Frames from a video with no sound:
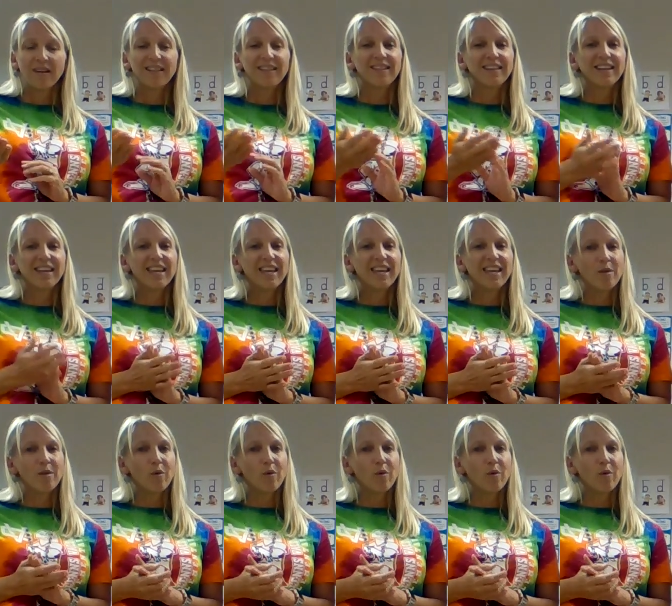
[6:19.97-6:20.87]

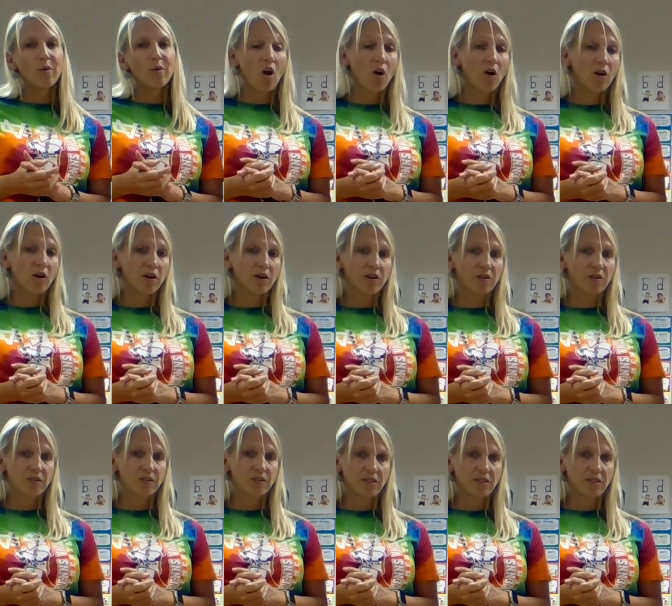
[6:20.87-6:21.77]
Keyword cars.
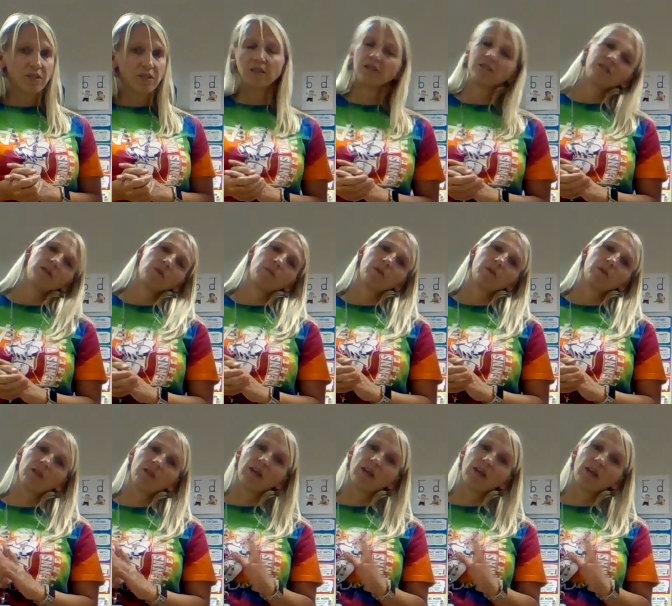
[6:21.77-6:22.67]
So we're
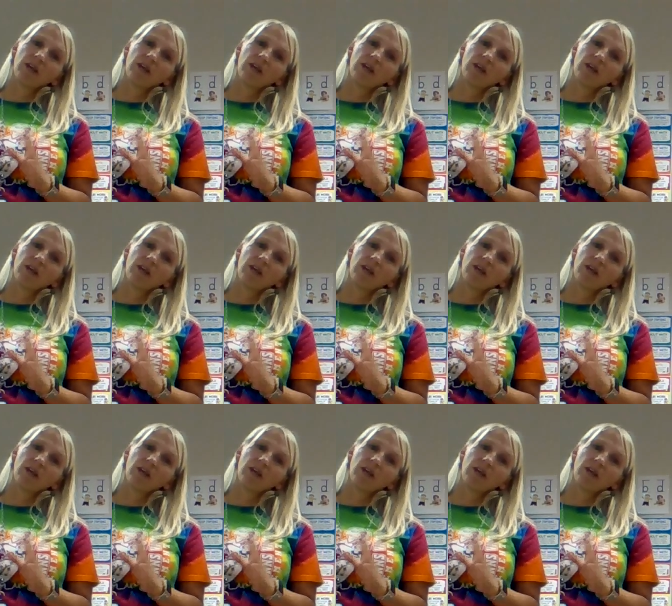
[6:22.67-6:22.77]
looking for